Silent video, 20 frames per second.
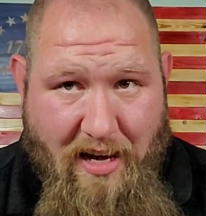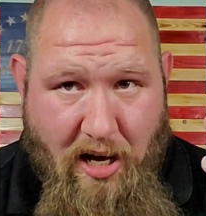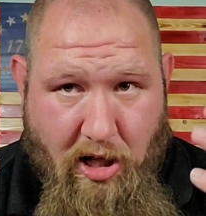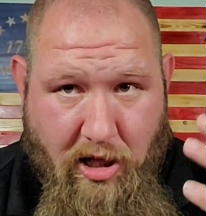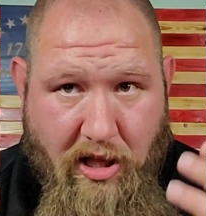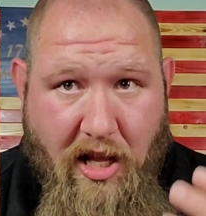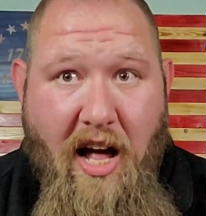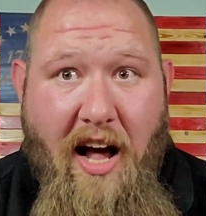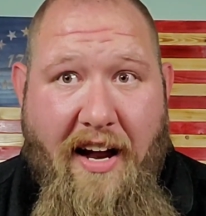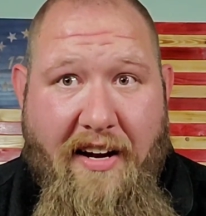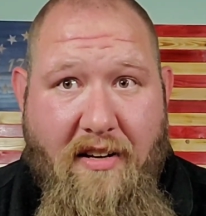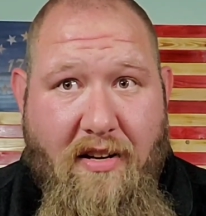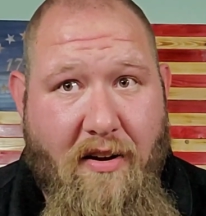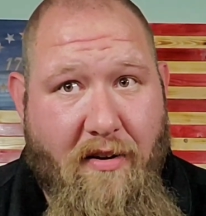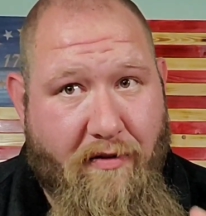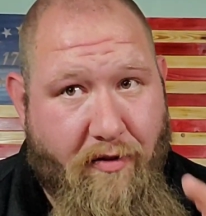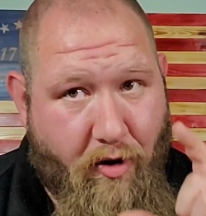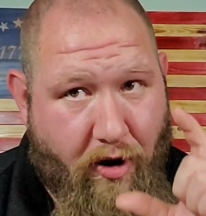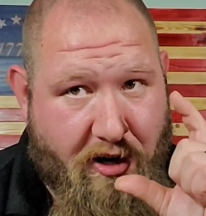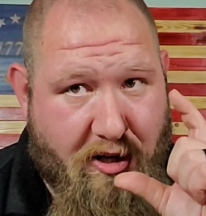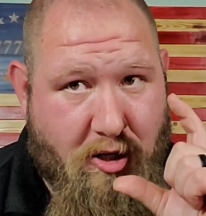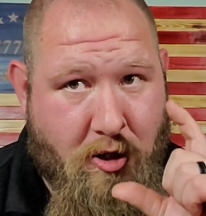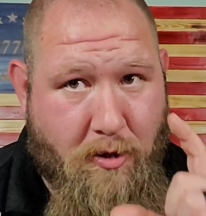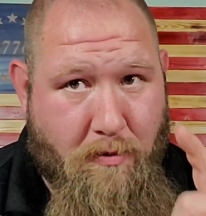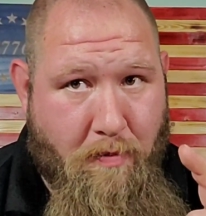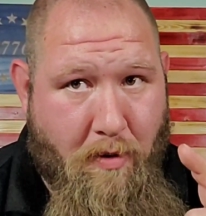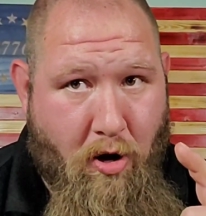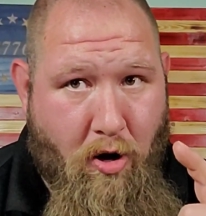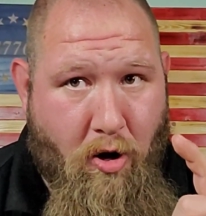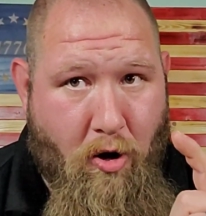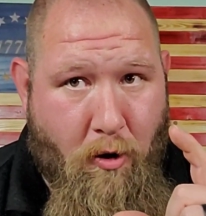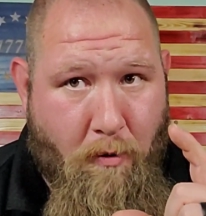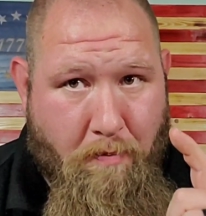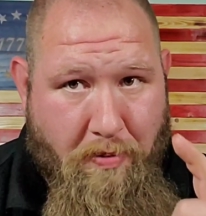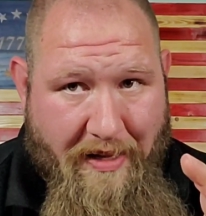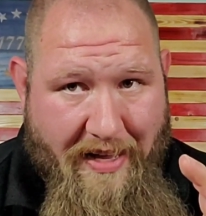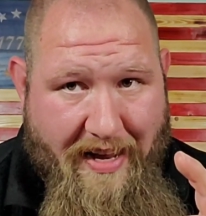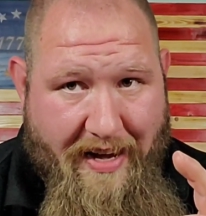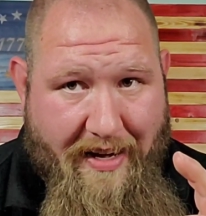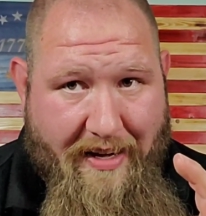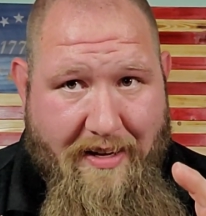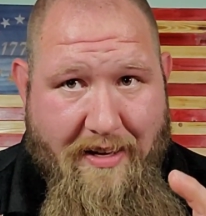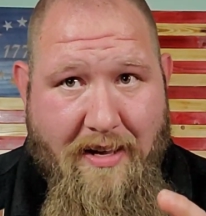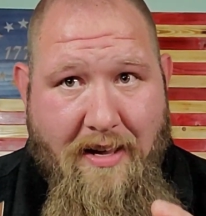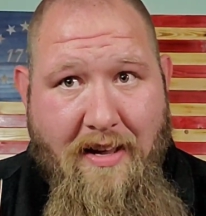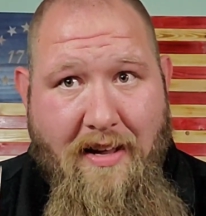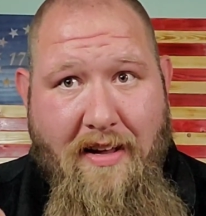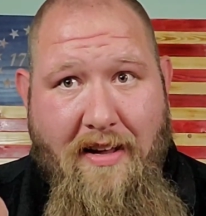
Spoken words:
a lot for a small blade.